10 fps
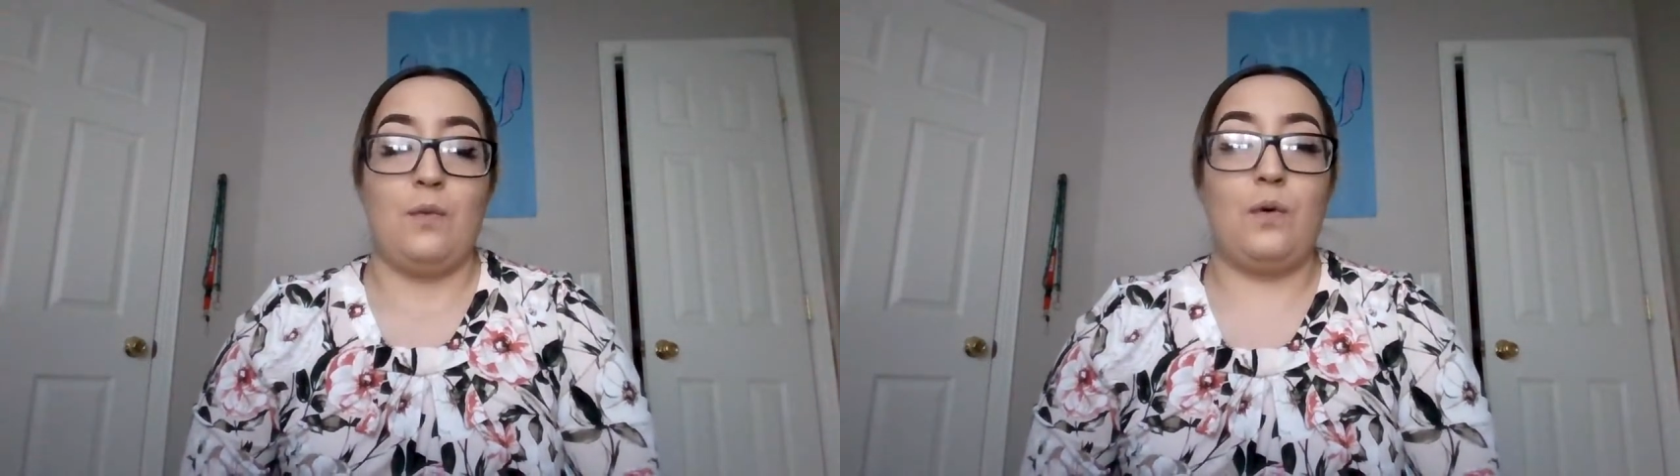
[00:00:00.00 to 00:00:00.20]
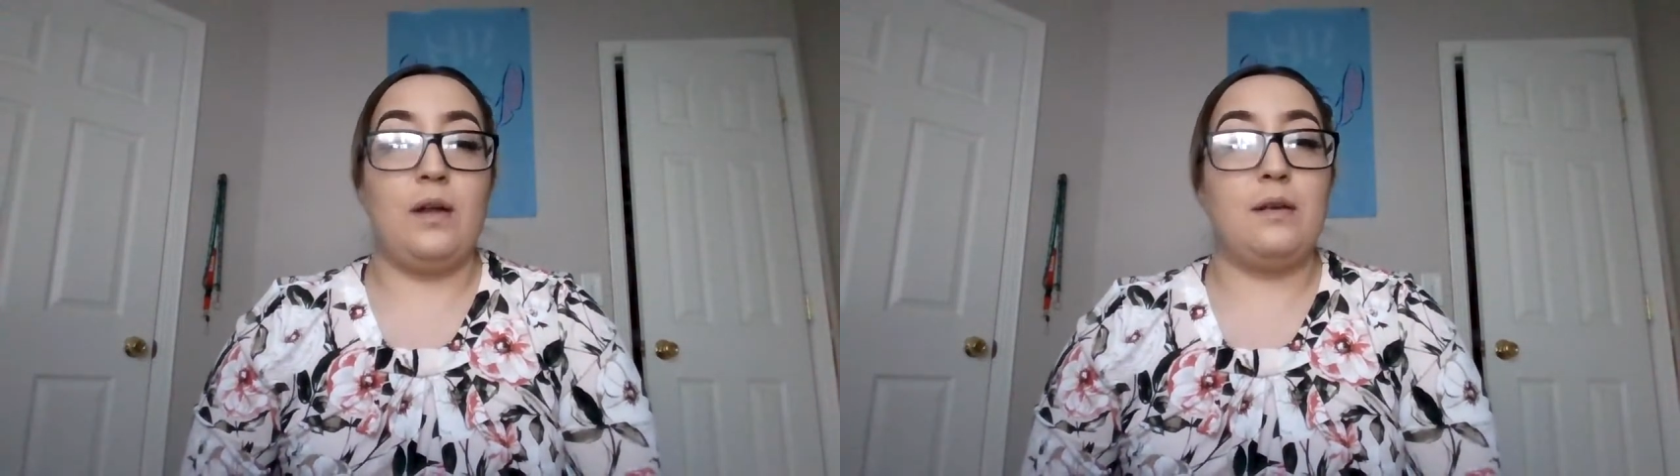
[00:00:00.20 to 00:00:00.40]

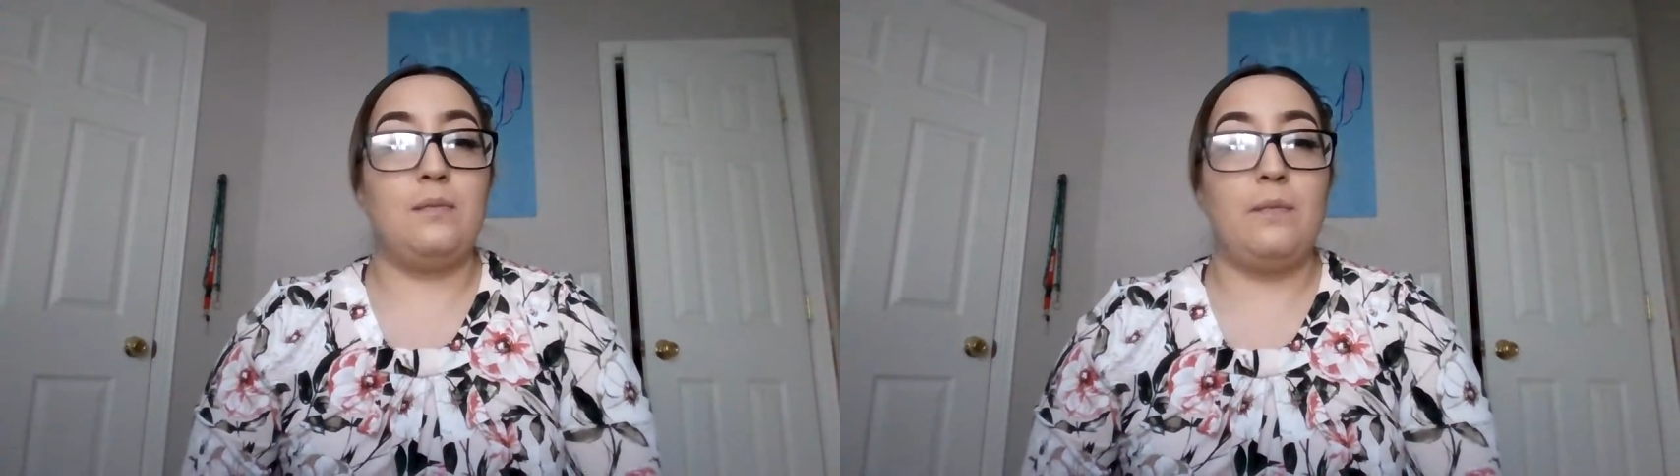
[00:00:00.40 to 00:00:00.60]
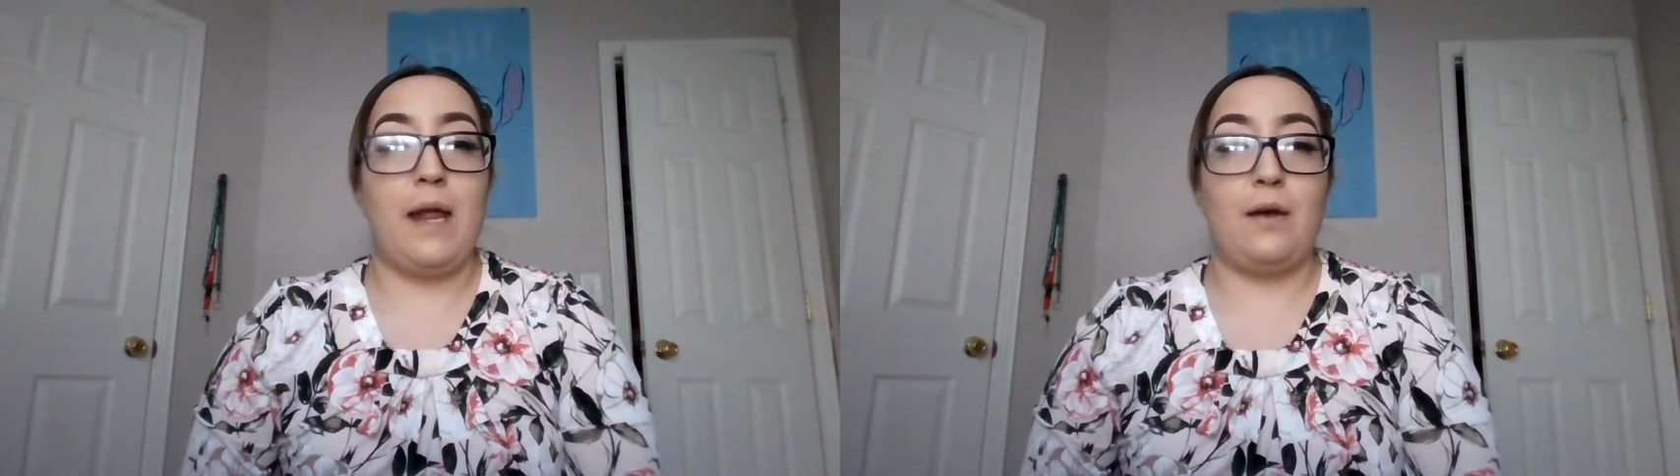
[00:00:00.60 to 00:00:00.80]

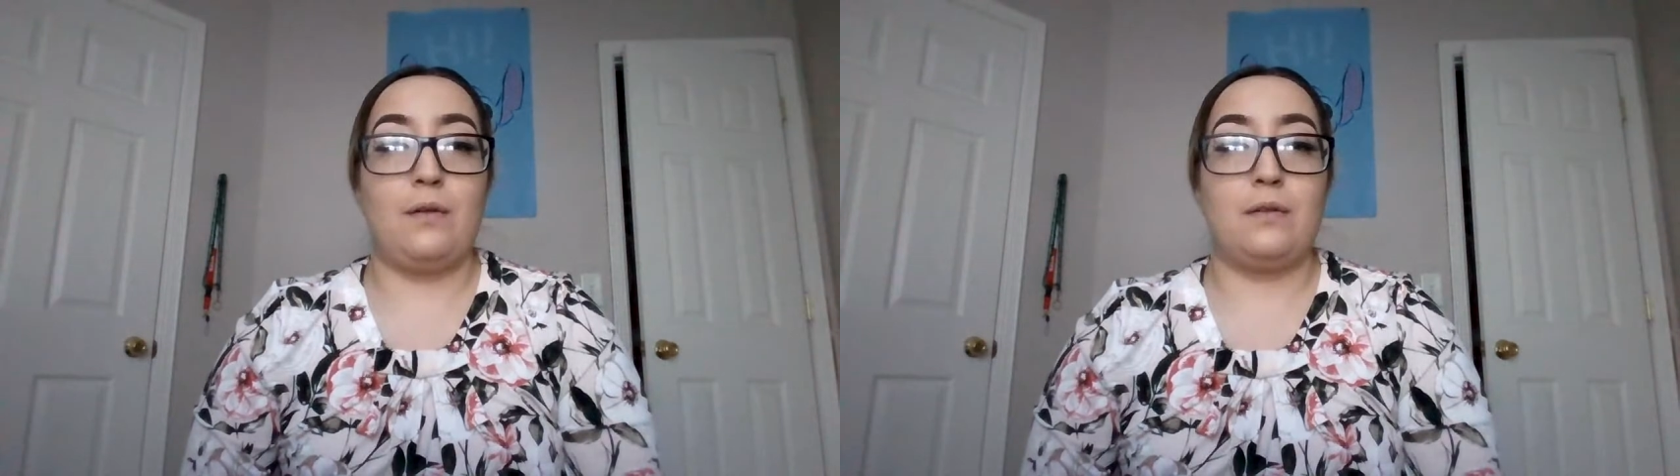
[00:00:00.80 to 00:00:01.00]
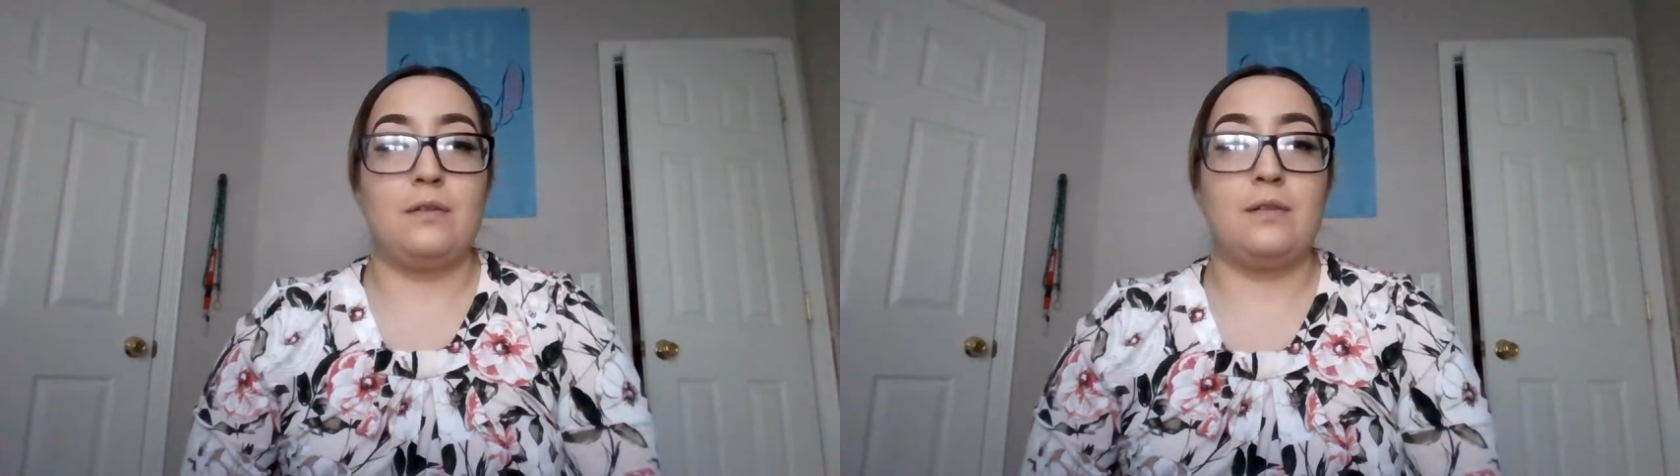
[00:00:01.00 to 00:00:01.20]
one
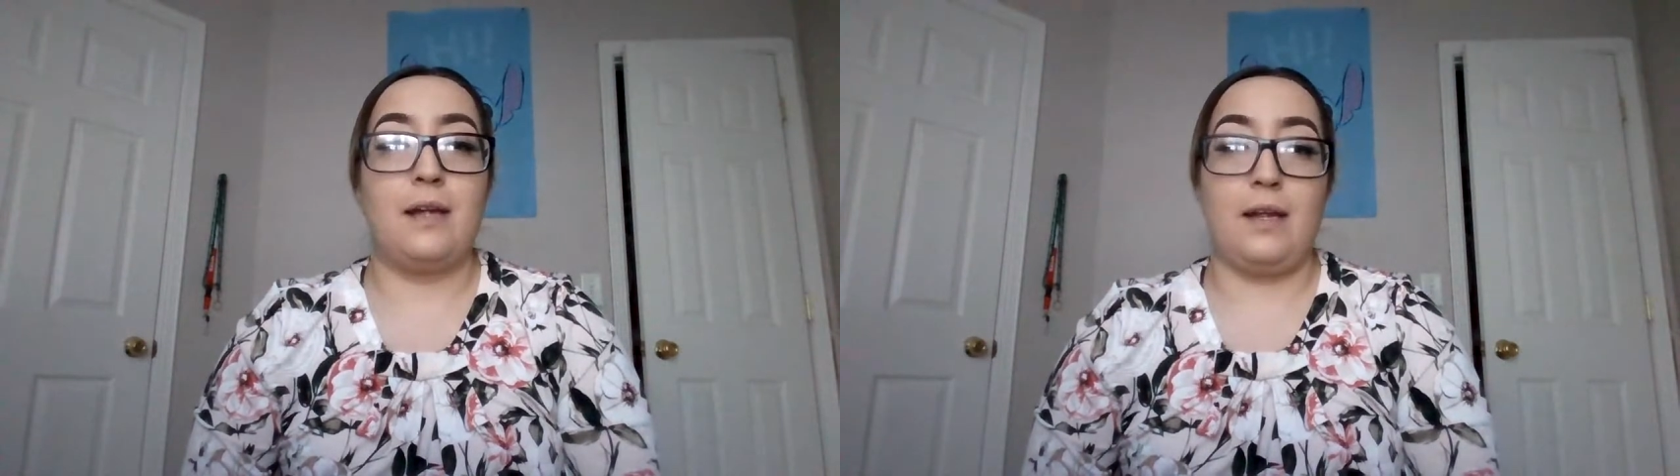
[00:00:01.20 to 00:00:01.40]
male